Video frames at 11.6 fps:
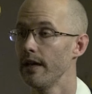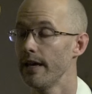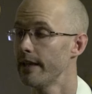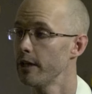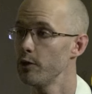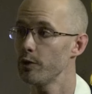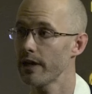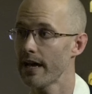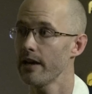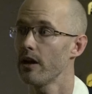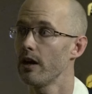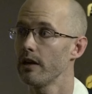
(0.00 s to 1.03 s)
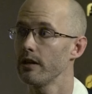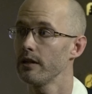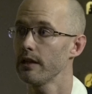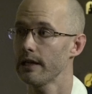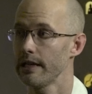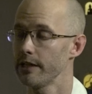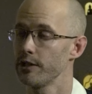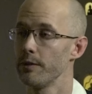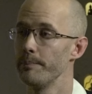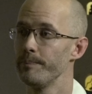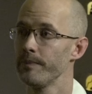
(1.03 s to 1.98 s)
uh, that you cannot cling to
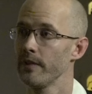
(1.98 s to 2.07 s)
them.